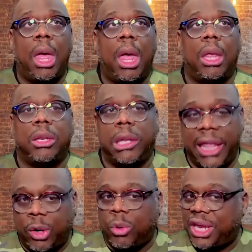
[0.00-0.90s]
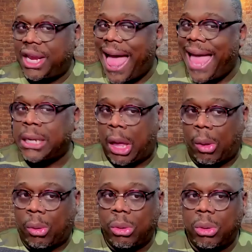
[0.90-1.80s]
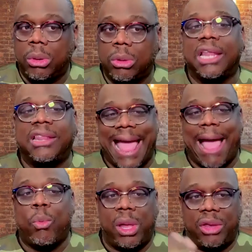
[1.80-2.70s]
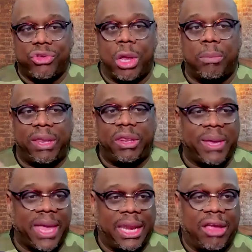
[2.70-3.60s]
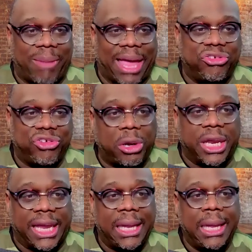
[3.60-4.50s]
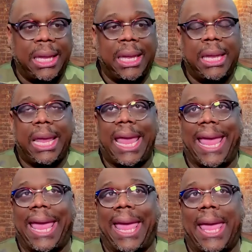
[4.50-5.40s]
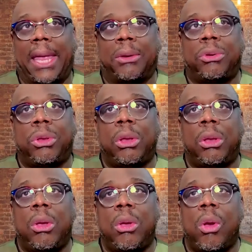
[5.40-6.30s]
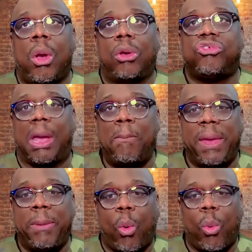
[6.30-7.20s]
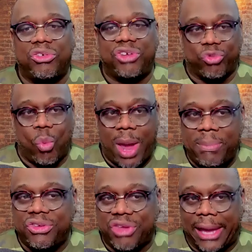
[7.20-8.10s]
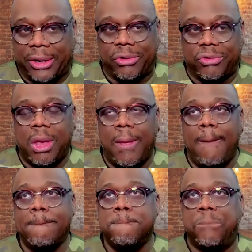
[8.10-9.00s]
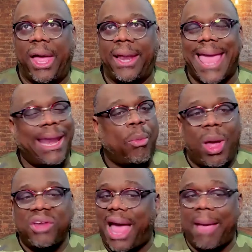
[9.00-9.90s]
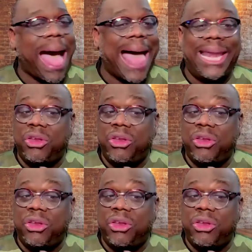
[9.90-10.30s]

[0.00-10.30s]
Little did I know that was going to be the beginning of my journey. And some people were just web designers, and at one time, I didn't used